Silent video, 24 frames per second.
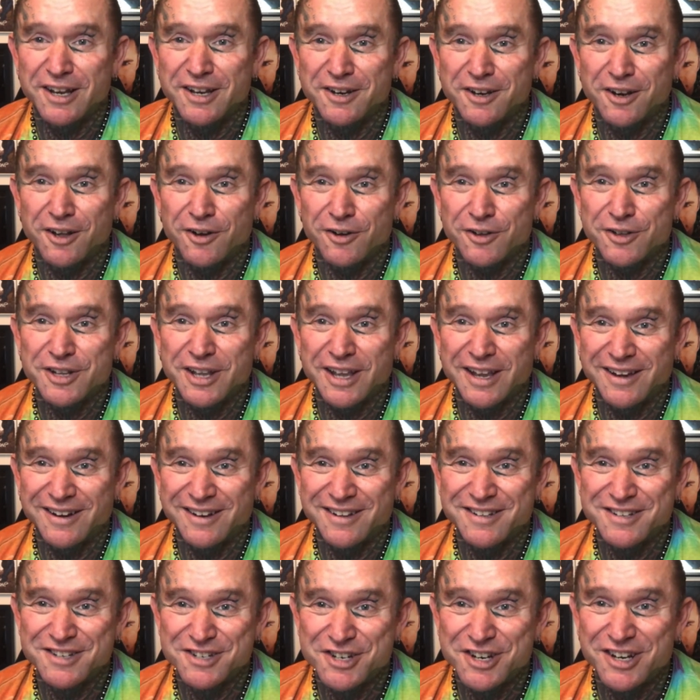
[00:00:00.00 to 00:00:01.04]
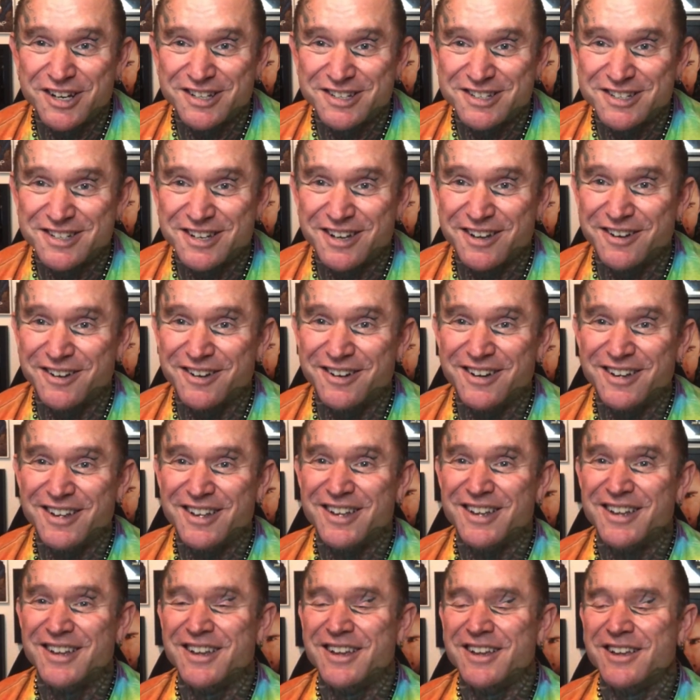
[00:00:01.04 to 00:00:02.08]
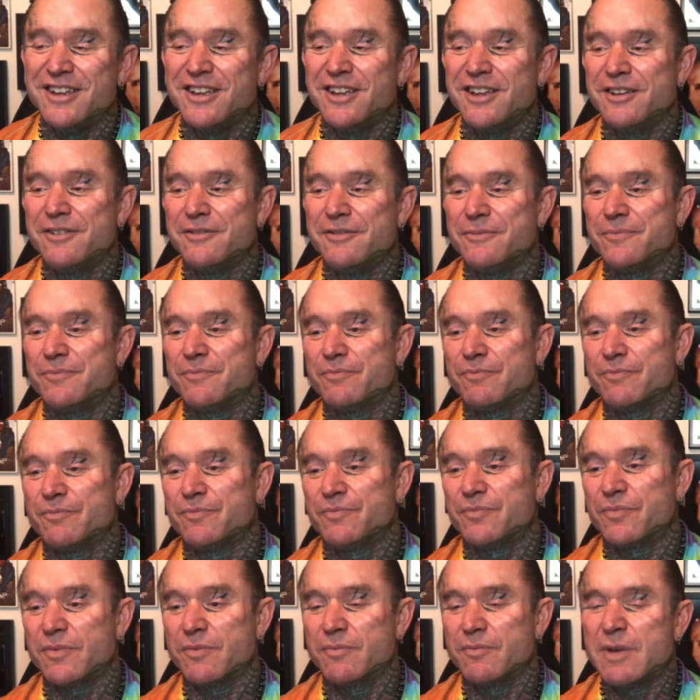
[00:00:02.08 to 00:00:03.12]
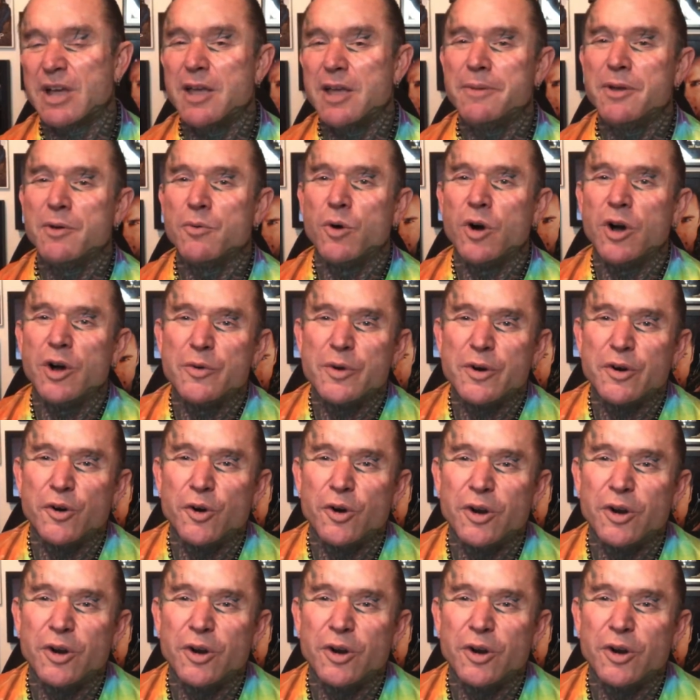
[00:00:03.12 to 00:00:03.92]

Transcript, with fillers: in lockdown yeah. and shit. Yeah, so, yeah. yeah. Well, maybe why we're